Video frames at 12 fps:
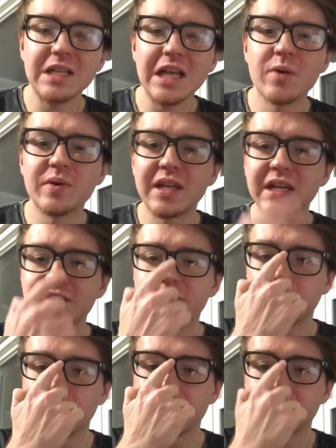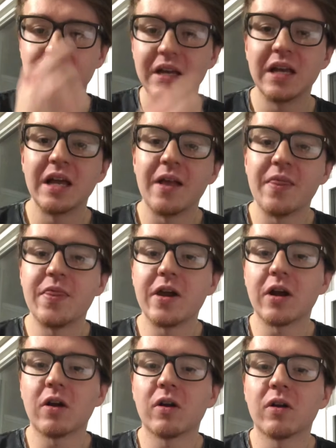and when they give birth,
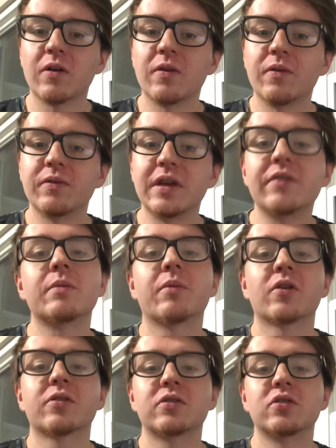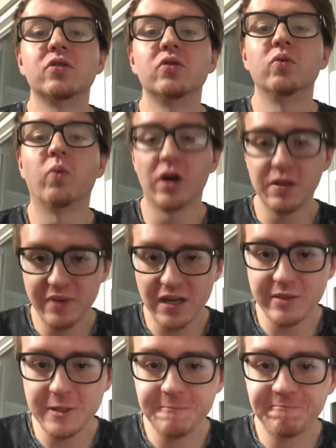they're giving birth to one
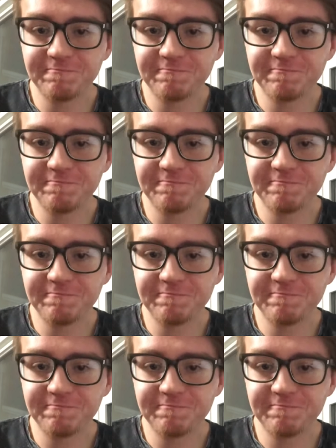baby.